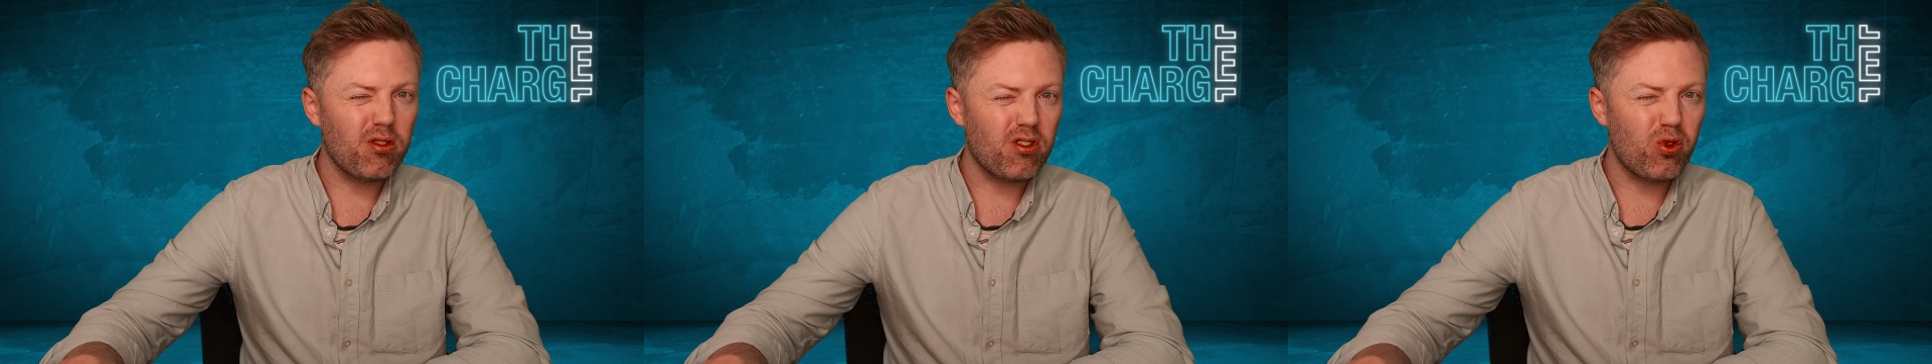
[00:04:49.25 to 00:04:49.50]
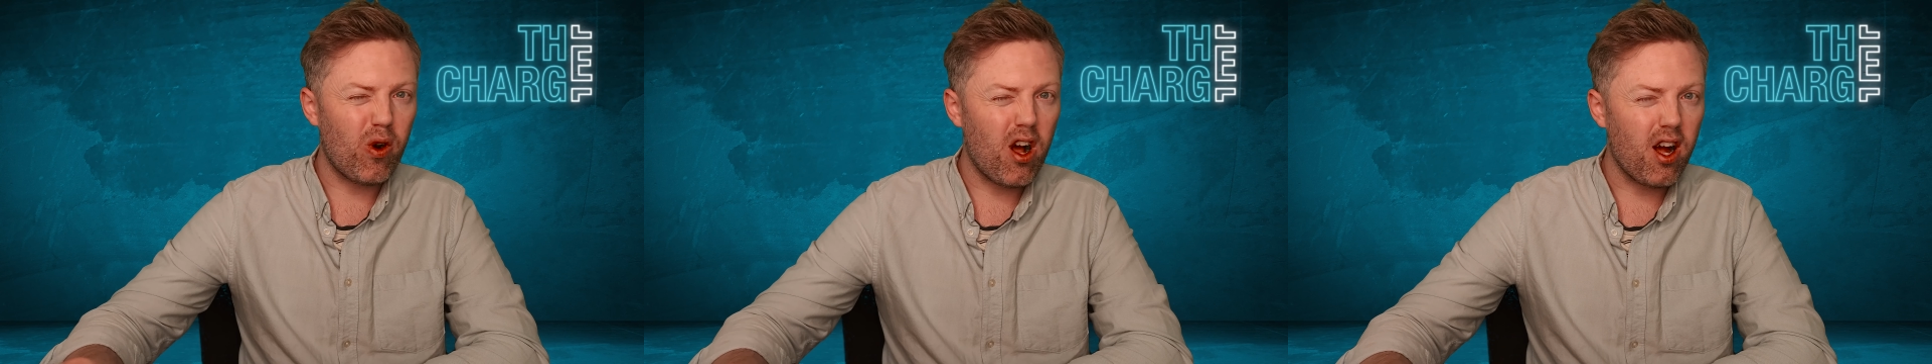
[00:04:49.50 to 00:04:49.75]

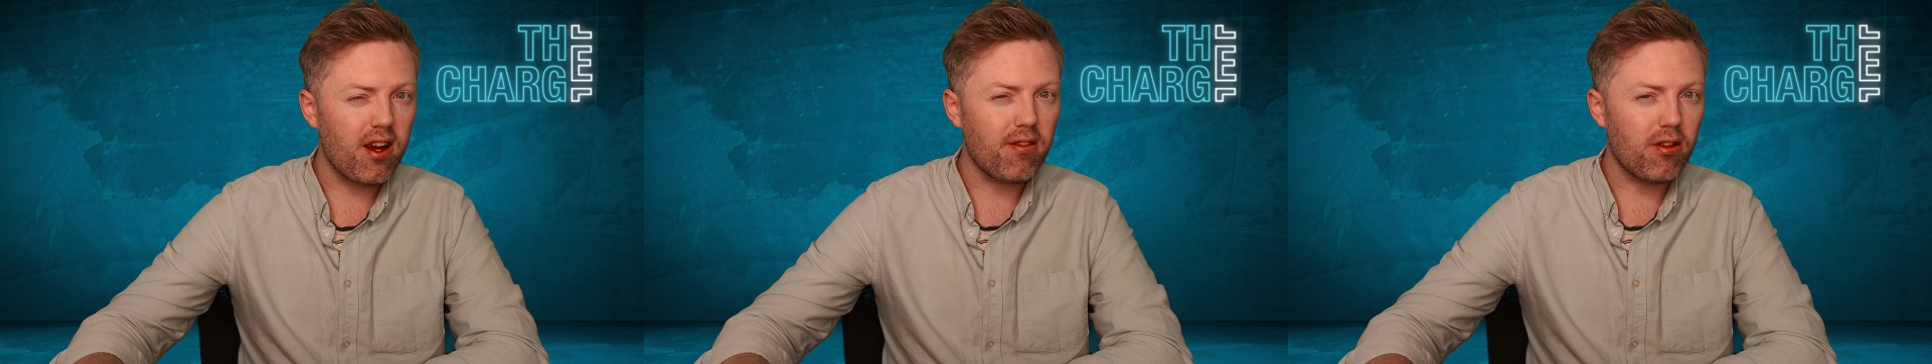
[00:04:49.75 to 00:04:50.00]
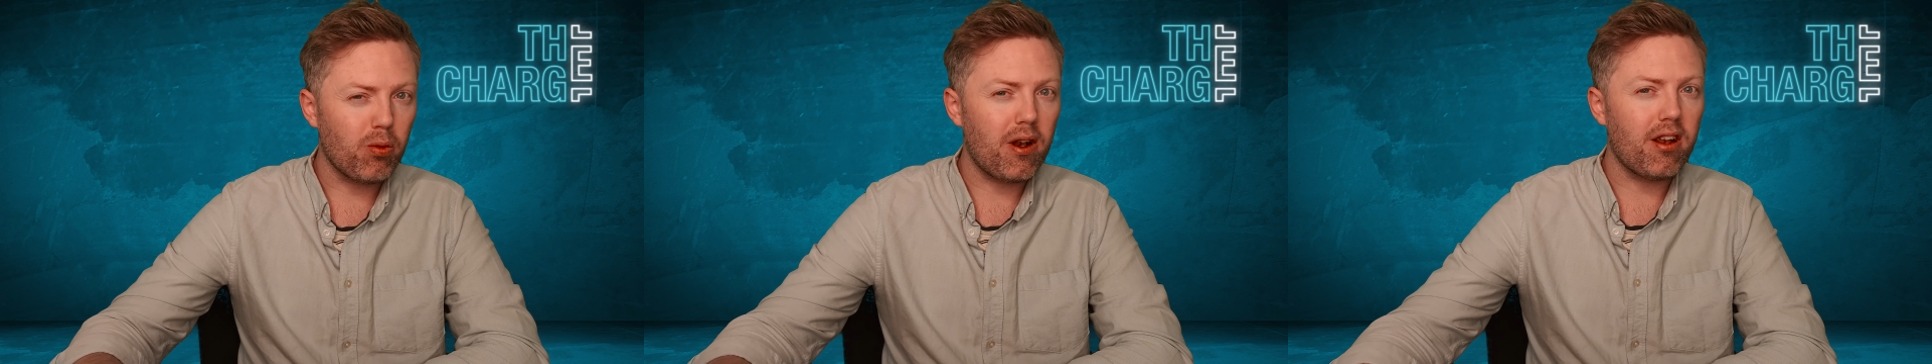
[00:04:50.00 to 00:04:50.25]
drive
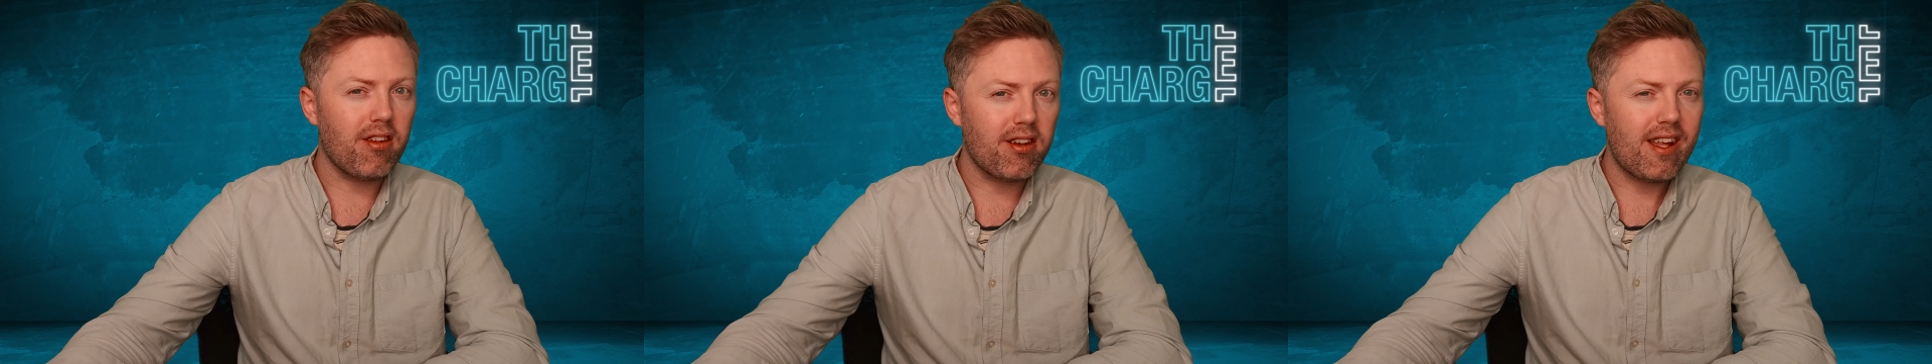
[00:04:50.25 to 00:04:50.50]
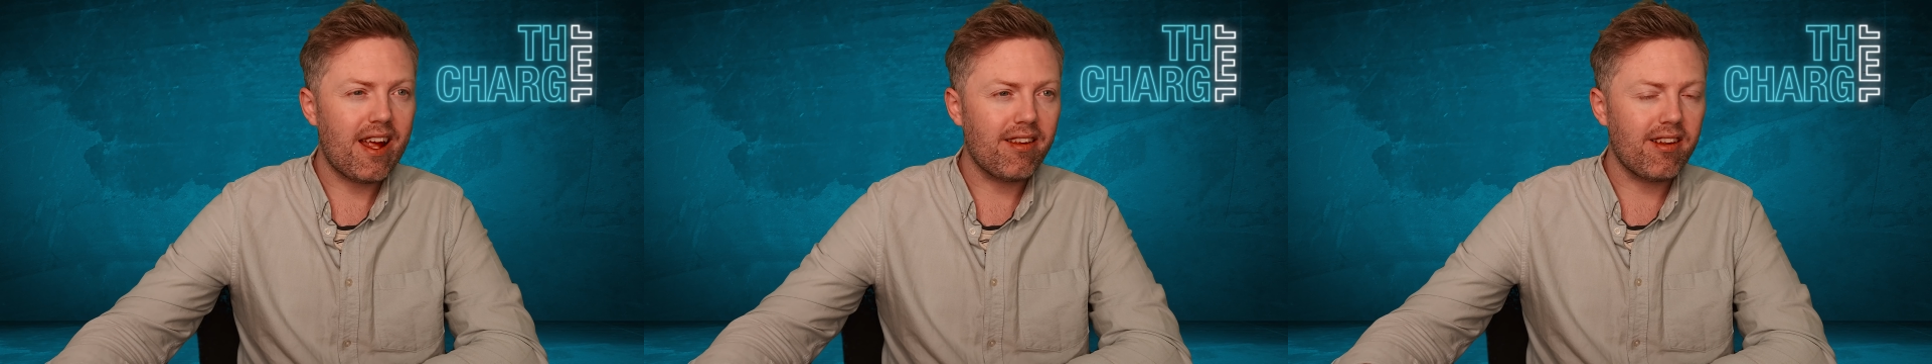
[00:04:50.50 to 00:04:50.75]
as well as a
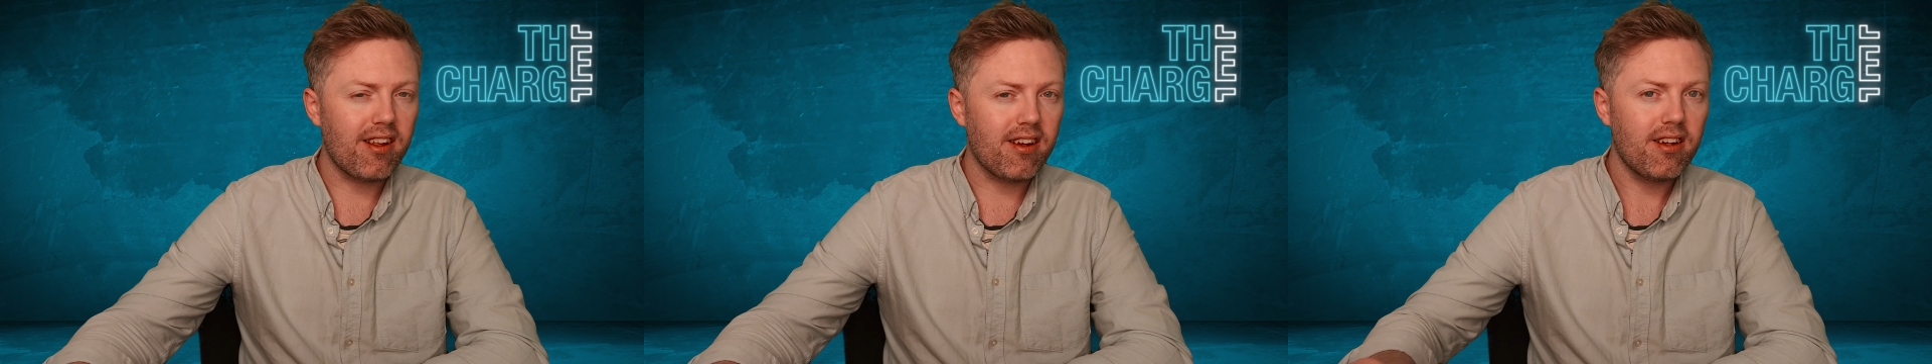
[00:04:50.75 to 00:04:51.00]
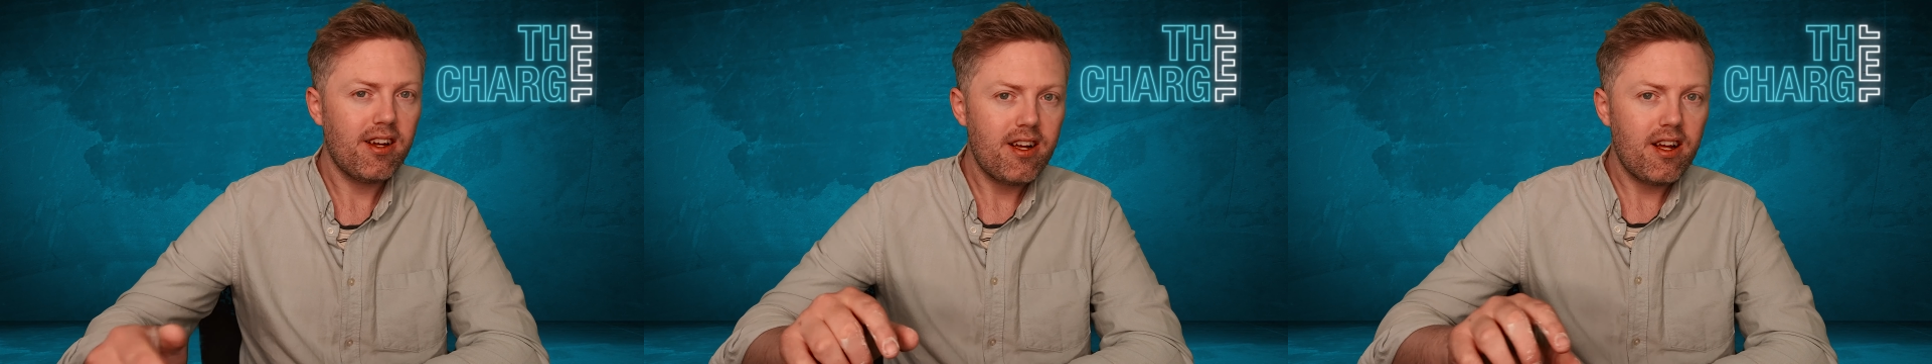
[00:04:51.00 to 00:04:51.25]
Tesla